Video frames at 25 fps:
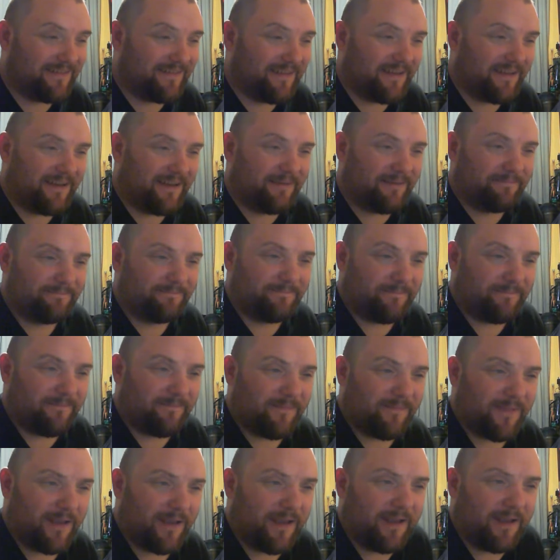I mean?
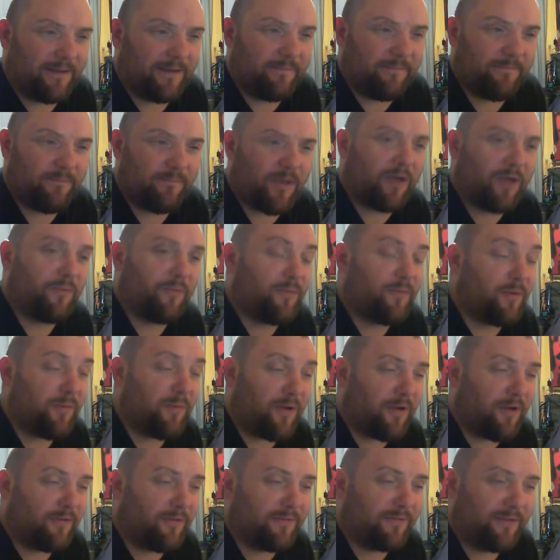Yeah. But we
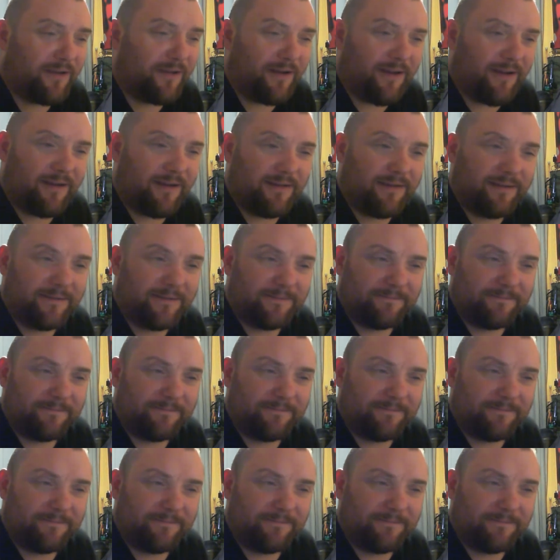won't, you know.